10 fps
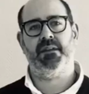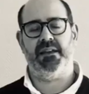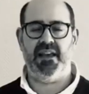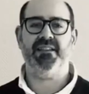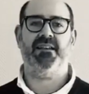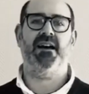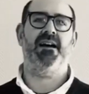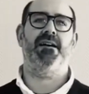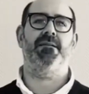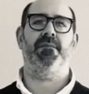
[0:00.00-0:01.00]
Yes,
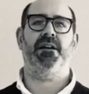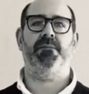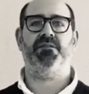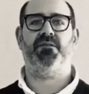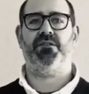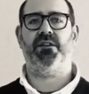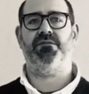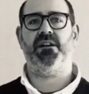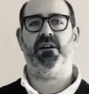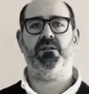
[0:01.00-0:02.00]
hi, my name is François
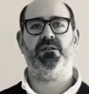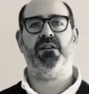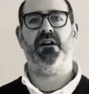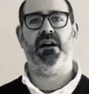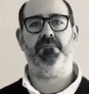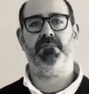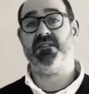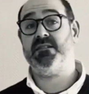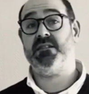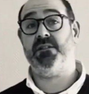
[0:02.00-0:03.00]
van Houten. I'm
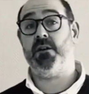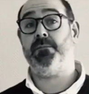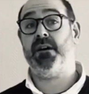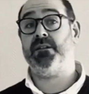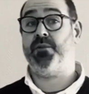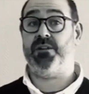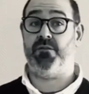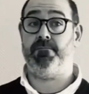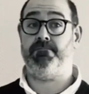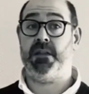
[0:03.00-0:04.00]
business developer at Prevo.
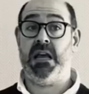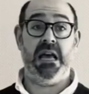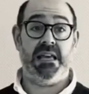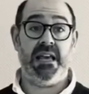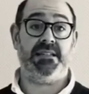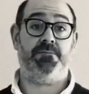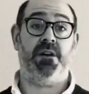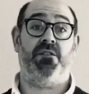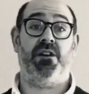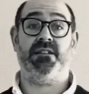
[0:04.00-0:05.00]
Yes,
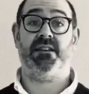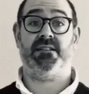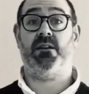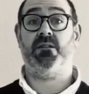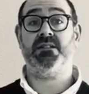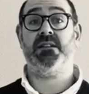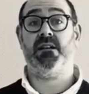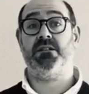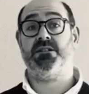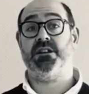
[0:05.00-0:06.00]
Prevo is a
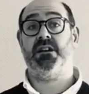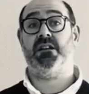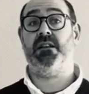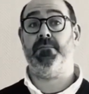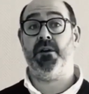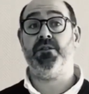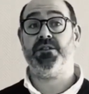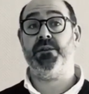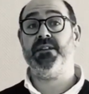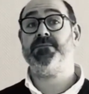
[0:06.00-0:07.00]
toxicological
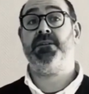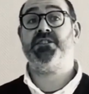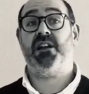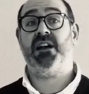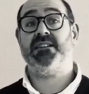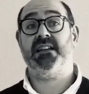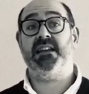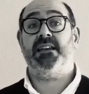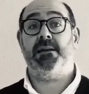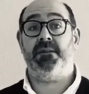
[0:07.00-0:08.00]
laboratory specialized in
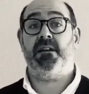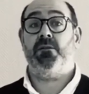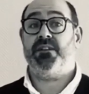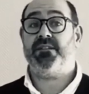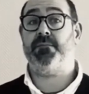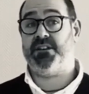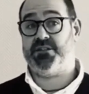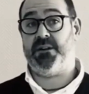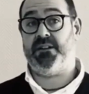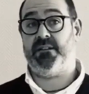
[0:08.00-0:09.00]
chemical risk
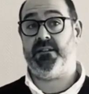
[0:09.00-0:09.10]
management.